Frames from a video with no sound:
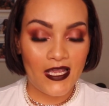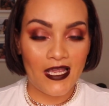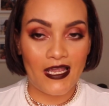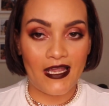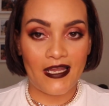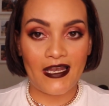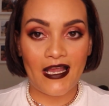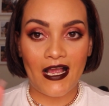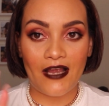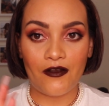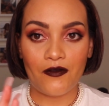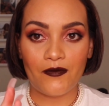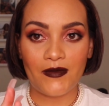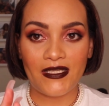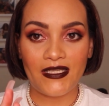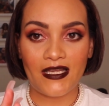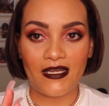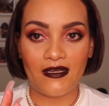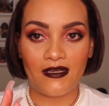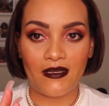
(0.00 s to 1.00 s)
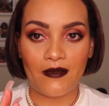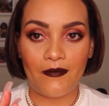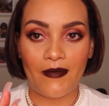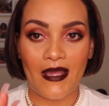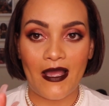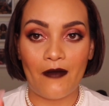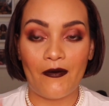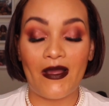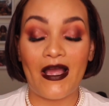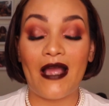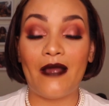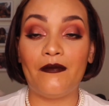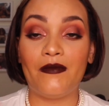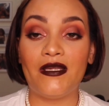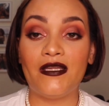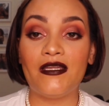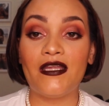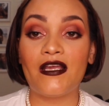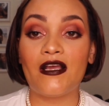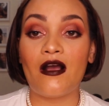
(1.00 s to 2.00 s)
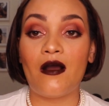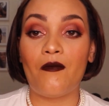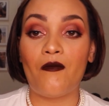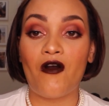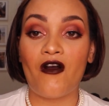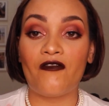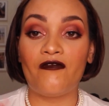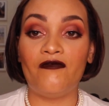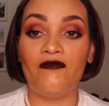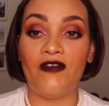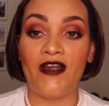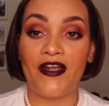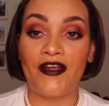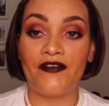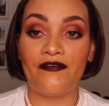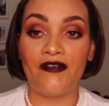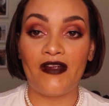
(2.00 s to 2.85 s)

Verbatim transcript: And I don't mean that in a bad way. I mean they come off very,